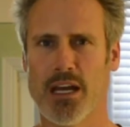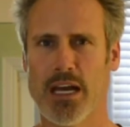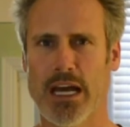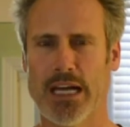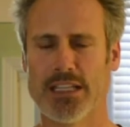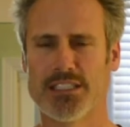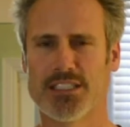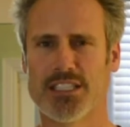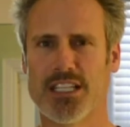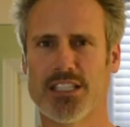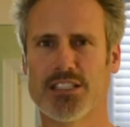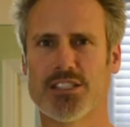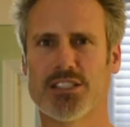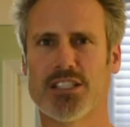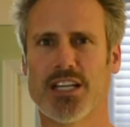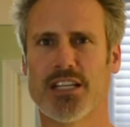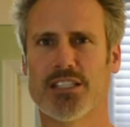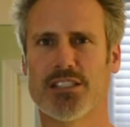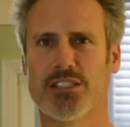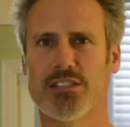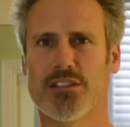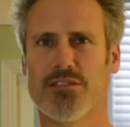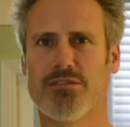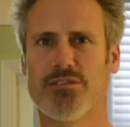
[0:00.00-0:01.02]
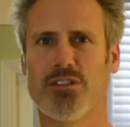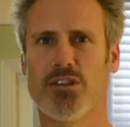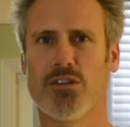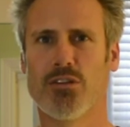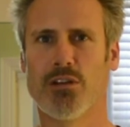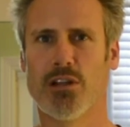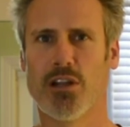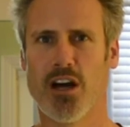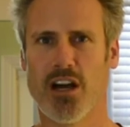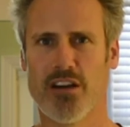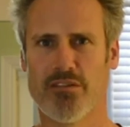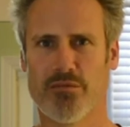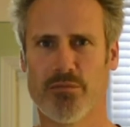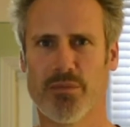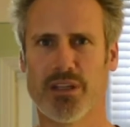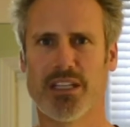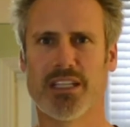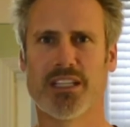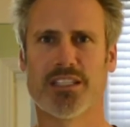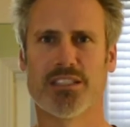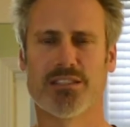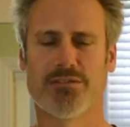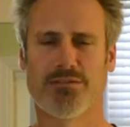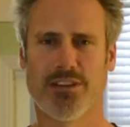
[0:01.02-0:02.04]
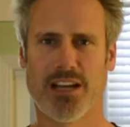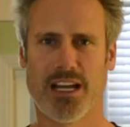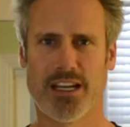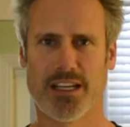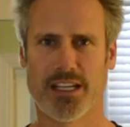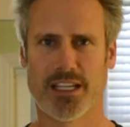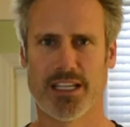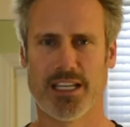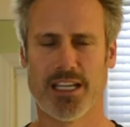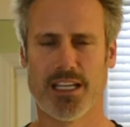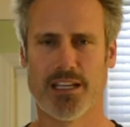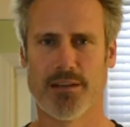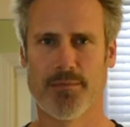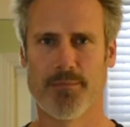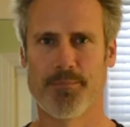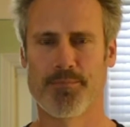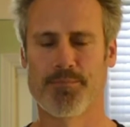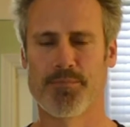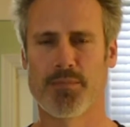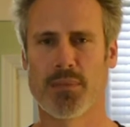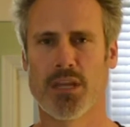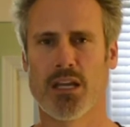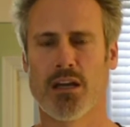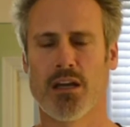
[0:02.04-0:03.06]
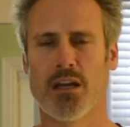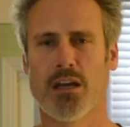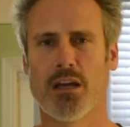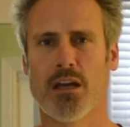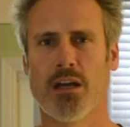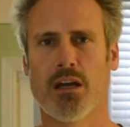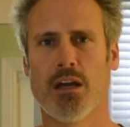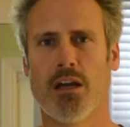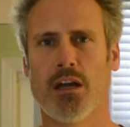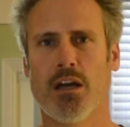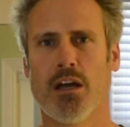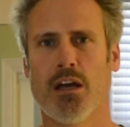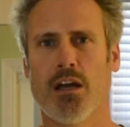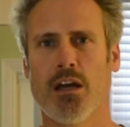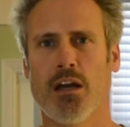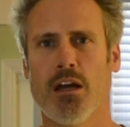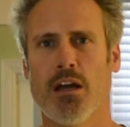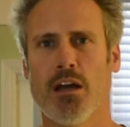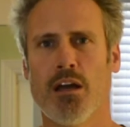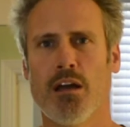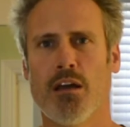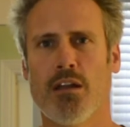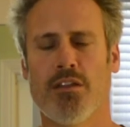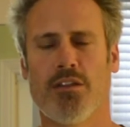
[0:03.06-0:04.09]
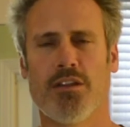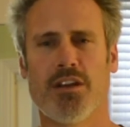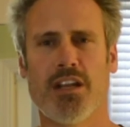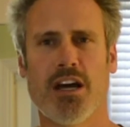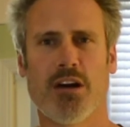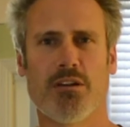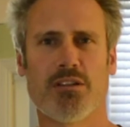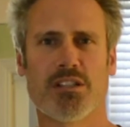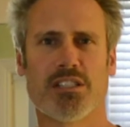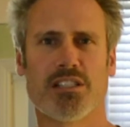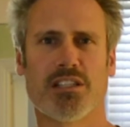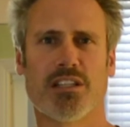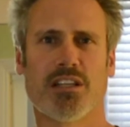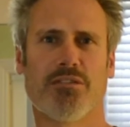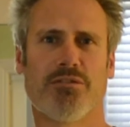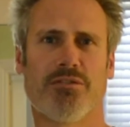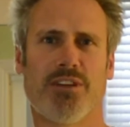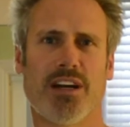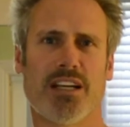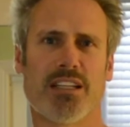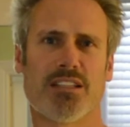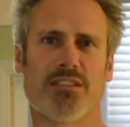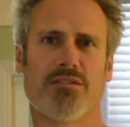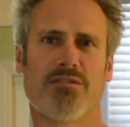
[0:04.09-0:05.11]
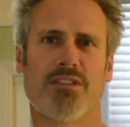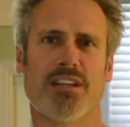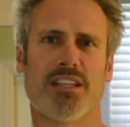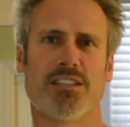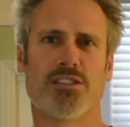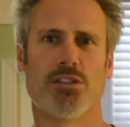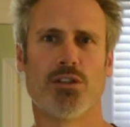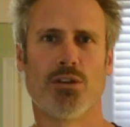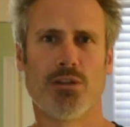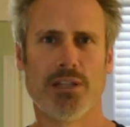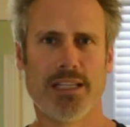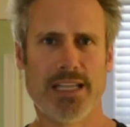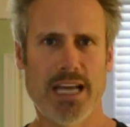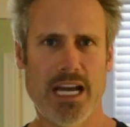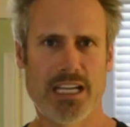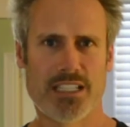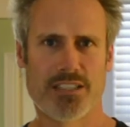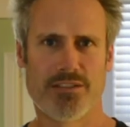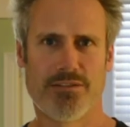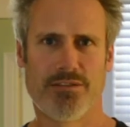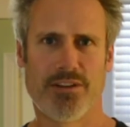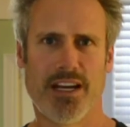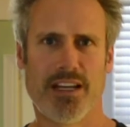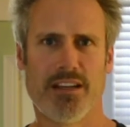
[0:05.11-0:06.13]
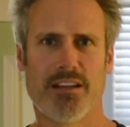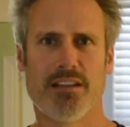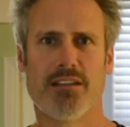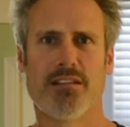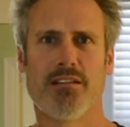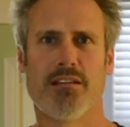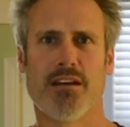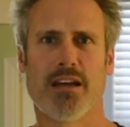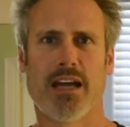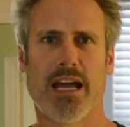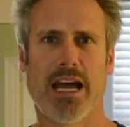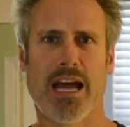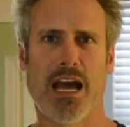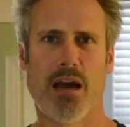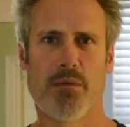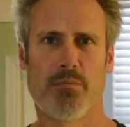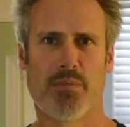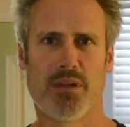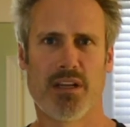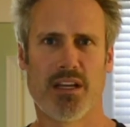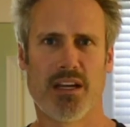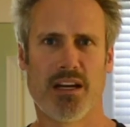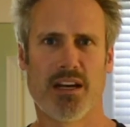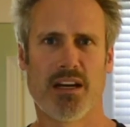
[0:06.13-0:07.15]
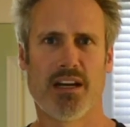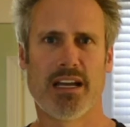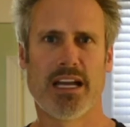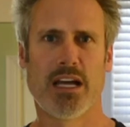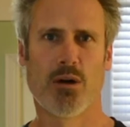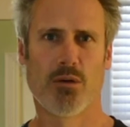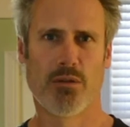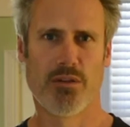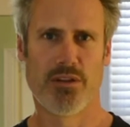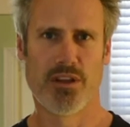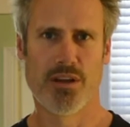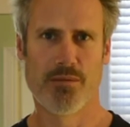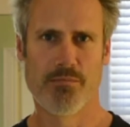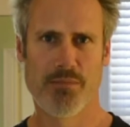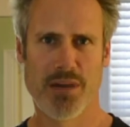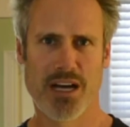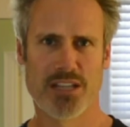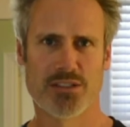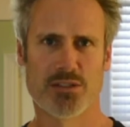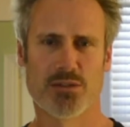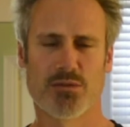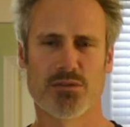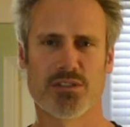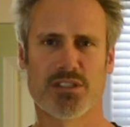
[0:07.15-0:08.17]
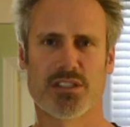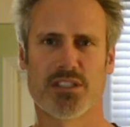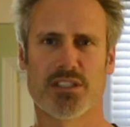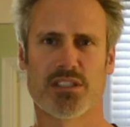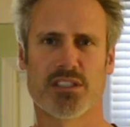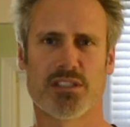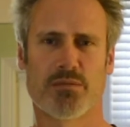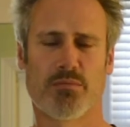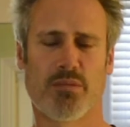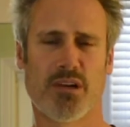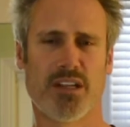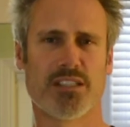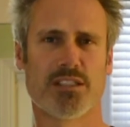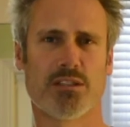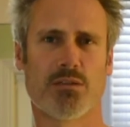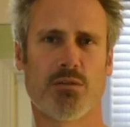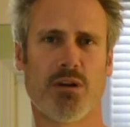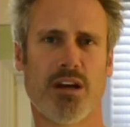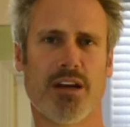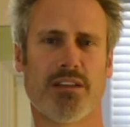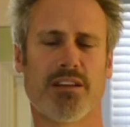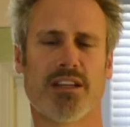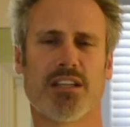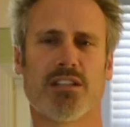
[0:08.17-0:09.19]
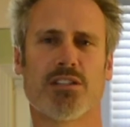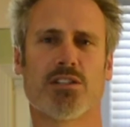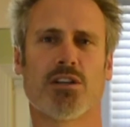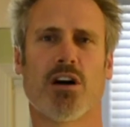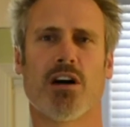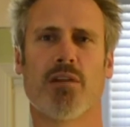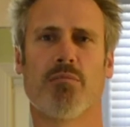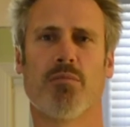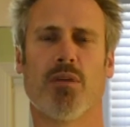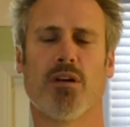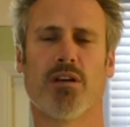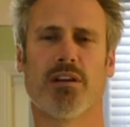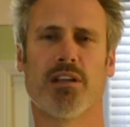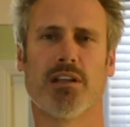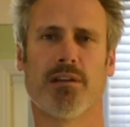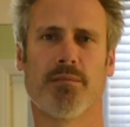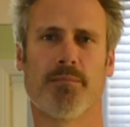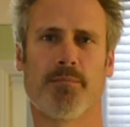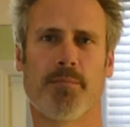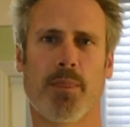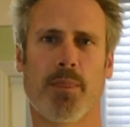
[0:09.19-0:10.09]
A sensation of new life begins flooding in. The nourishing effect of these newly activated, happier, healthier muscles spreads throughout the entire body.